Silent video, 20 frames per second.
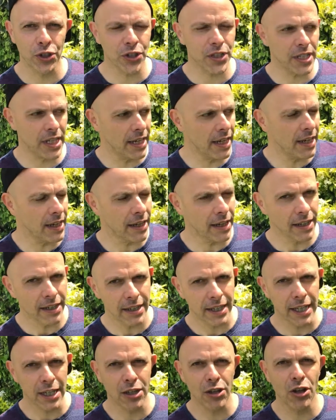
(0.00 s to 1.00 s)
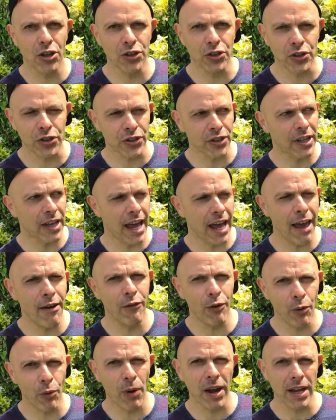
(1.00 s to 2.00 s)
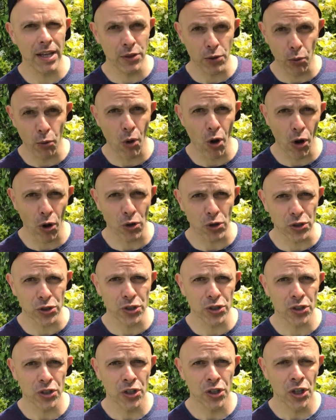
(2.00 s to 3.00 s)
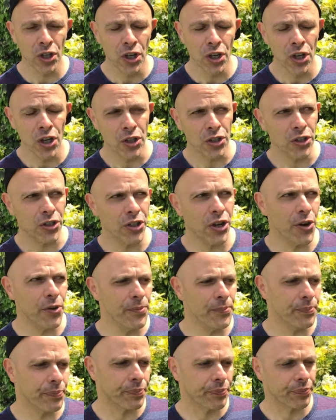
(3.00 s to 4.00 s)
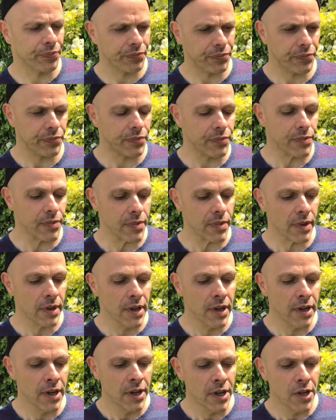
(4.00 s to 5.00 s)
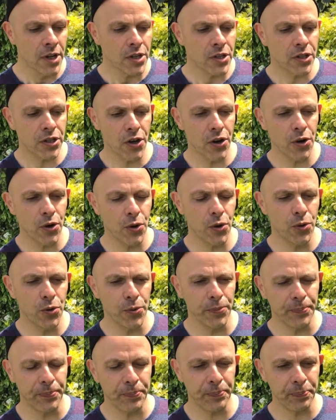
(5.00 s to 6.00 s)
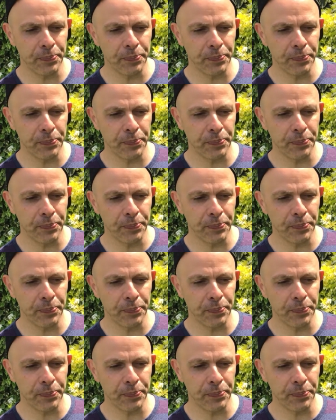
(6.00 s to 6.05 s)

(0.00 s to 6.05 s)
just here in London, everywhere in the world, you know. So